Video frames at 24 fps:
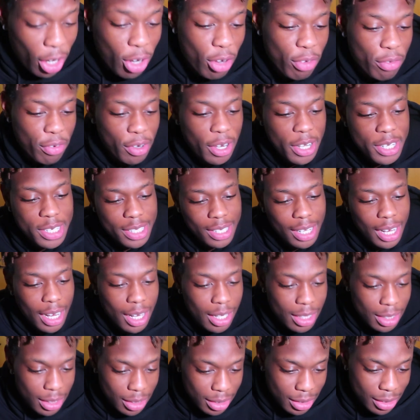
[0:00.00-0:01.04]
Oh, Virgin
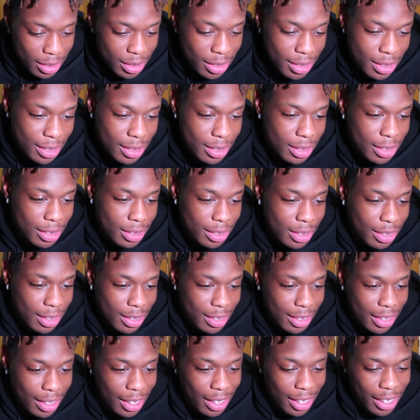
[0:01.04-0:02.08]
Islands.
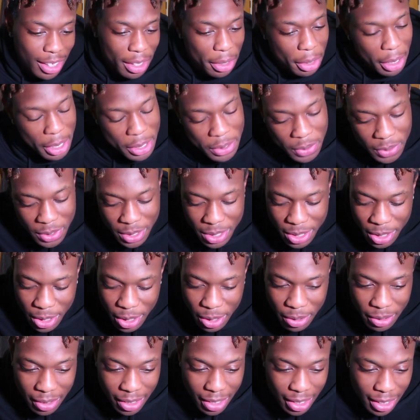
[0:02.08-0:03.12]
Oh, that's what's
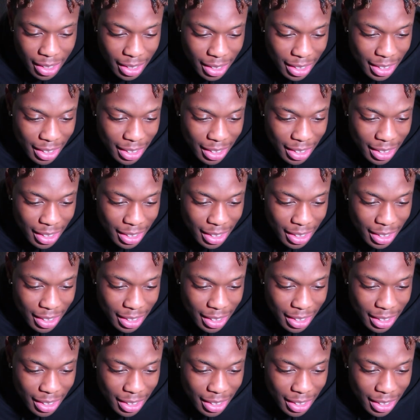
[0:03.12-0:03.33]
up.